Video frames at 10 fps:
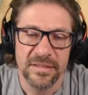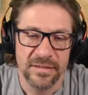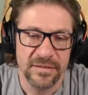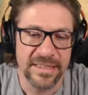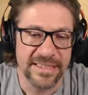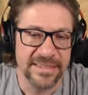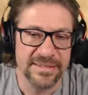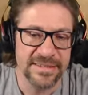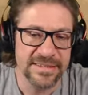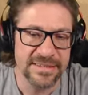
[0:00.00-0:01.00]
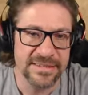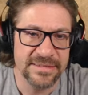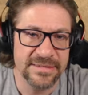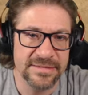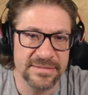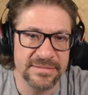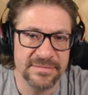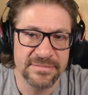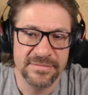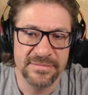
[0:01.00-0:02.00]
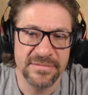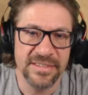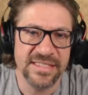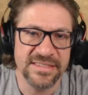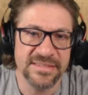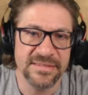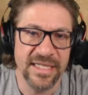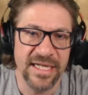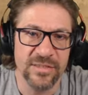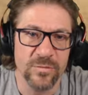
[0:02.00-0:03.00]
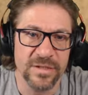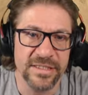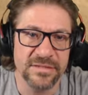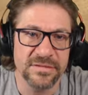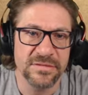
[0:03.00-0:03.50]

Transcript: Okay, and then, well, that's kind of working.